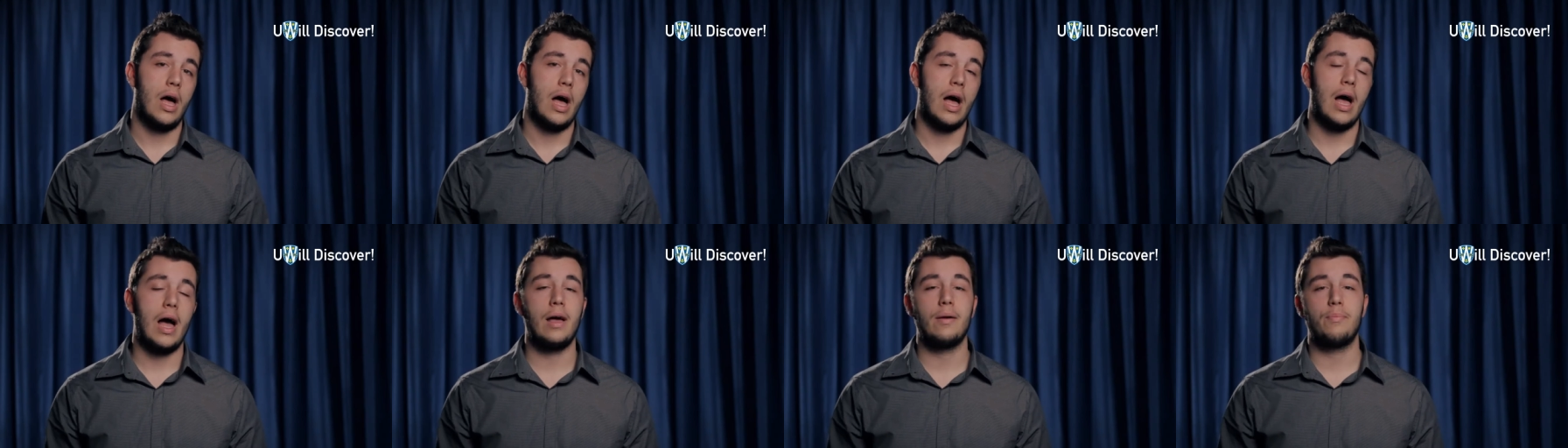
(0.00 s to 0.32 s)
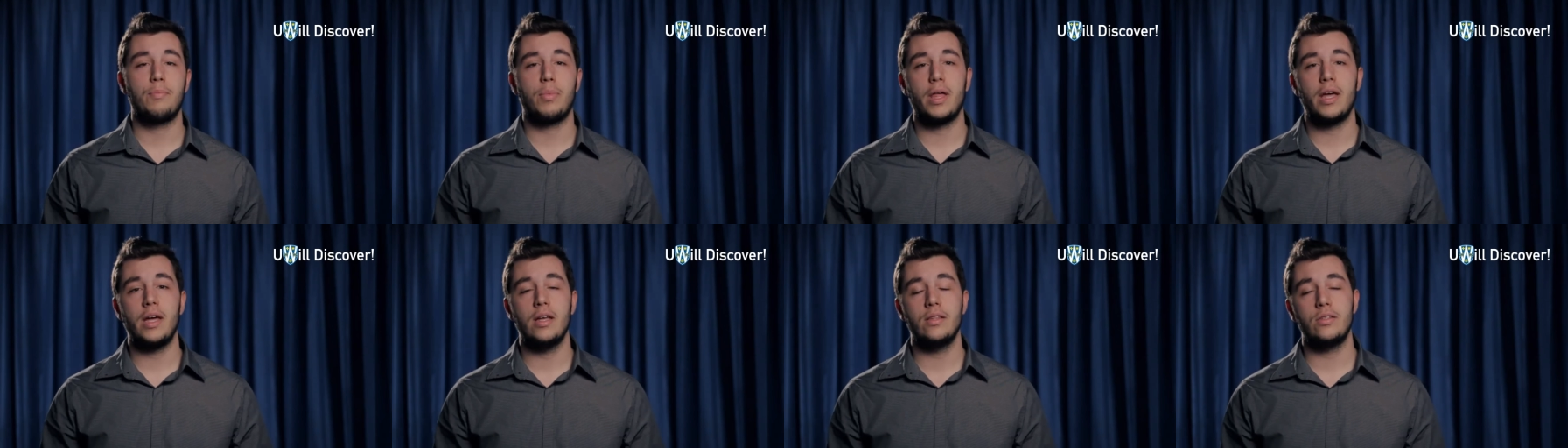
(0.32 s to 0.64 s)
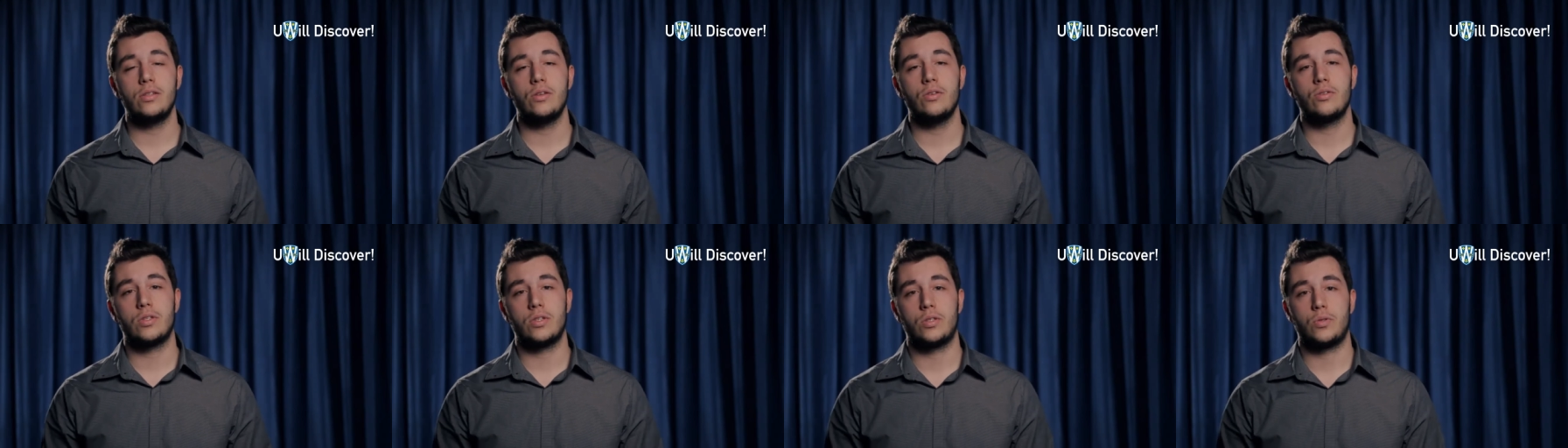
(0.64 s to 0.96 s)
I plan
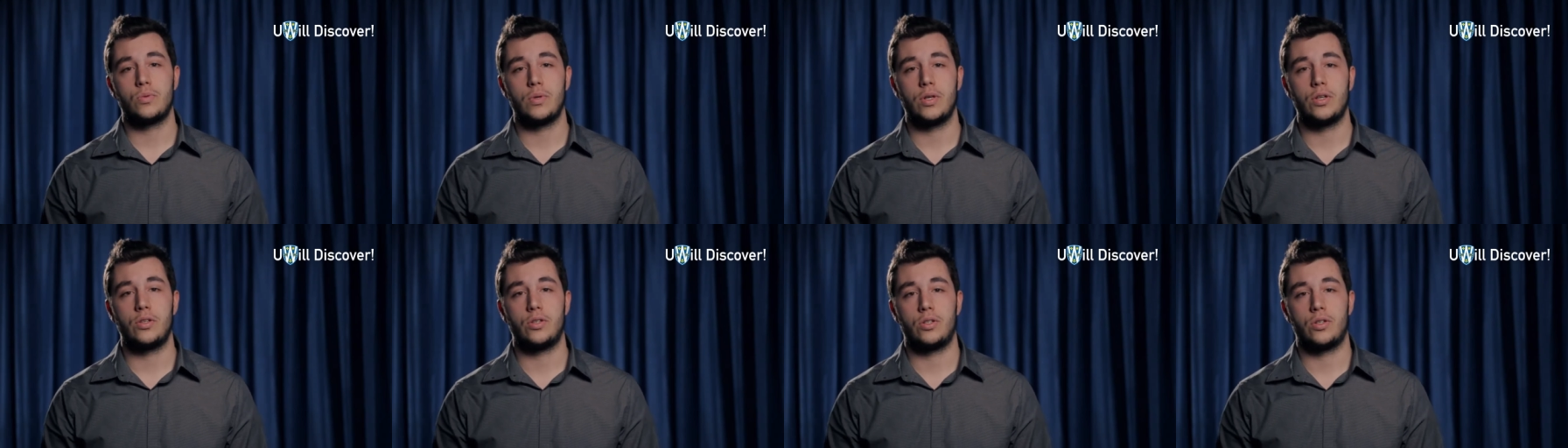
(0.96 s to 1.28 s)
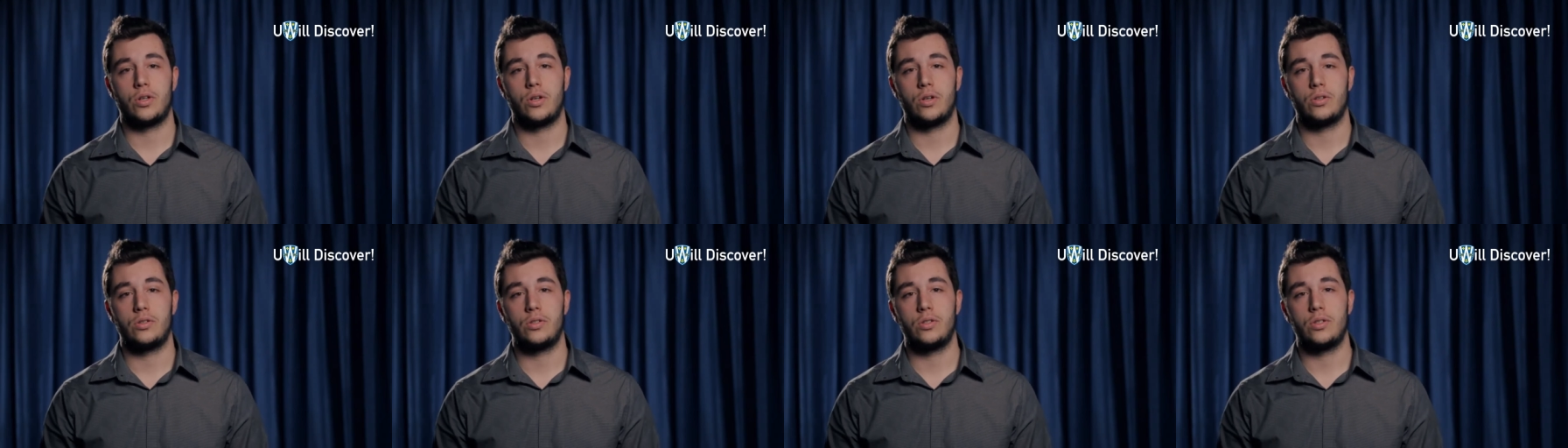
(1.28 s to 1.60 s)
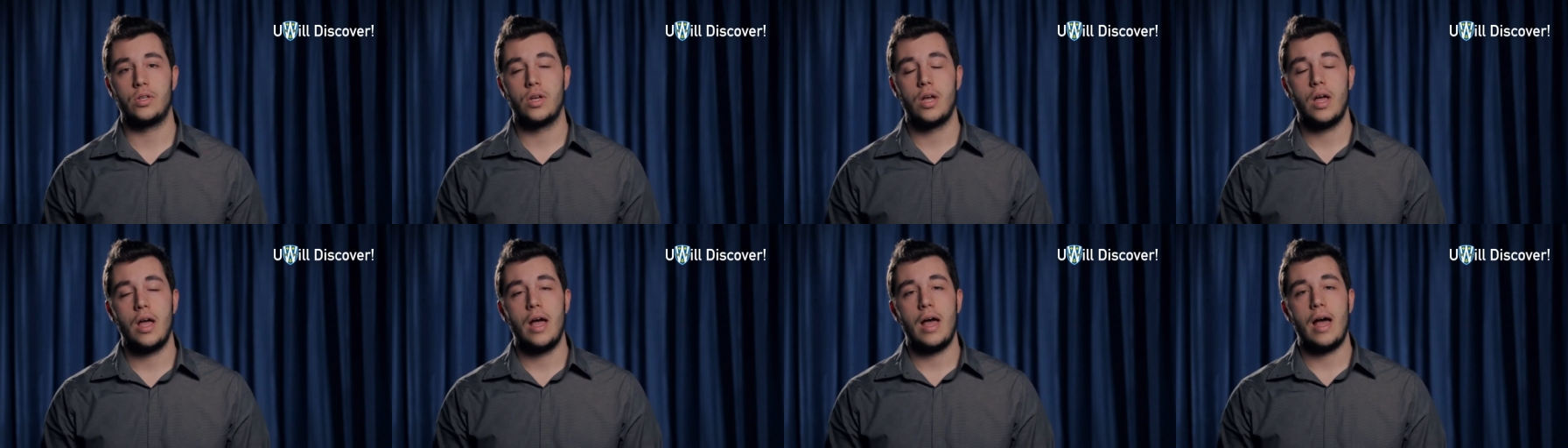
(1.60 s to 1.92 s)
to use this
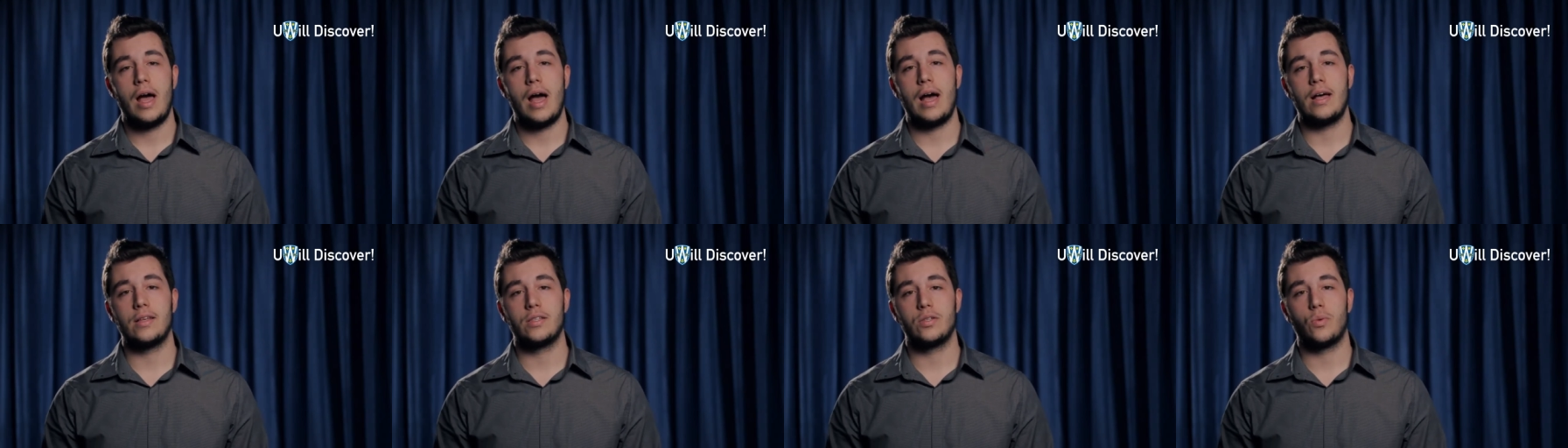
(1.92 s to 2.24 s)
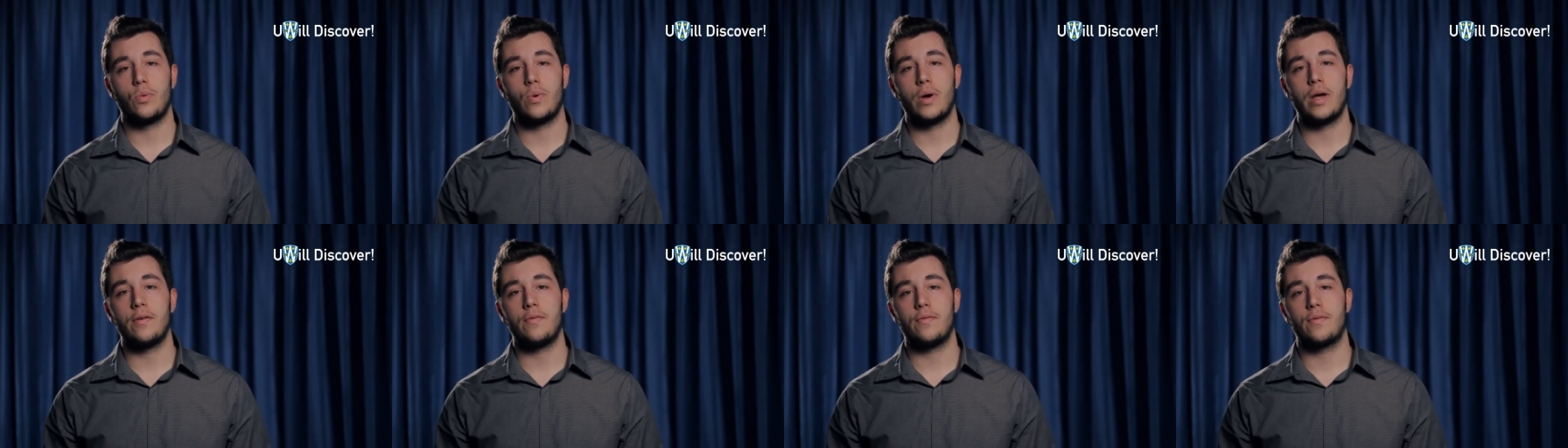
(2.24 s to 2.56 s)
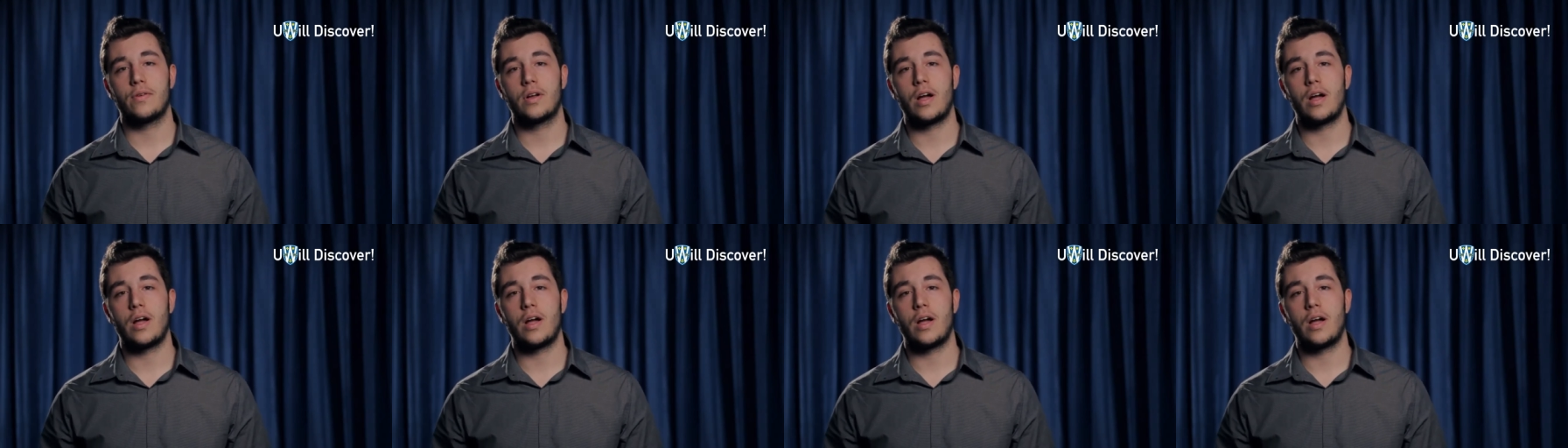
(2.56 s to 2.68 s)
research as a way for